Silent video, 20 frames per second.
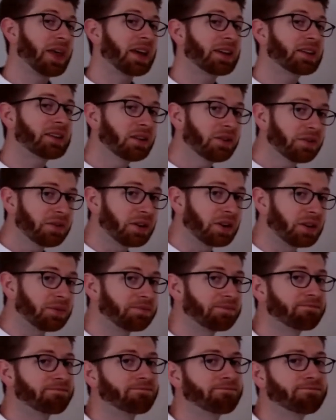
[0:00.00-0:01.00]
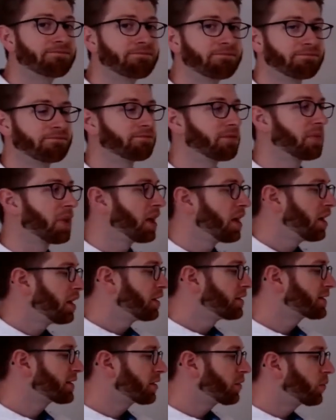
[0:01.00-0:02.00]
different. So
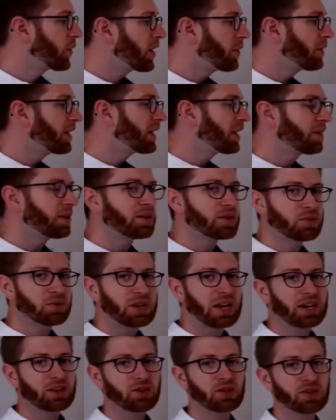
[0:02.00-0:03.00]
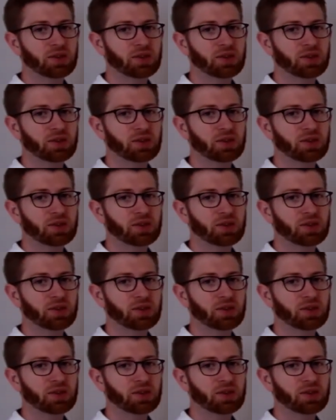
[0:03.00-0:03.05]
the way we get these reactions to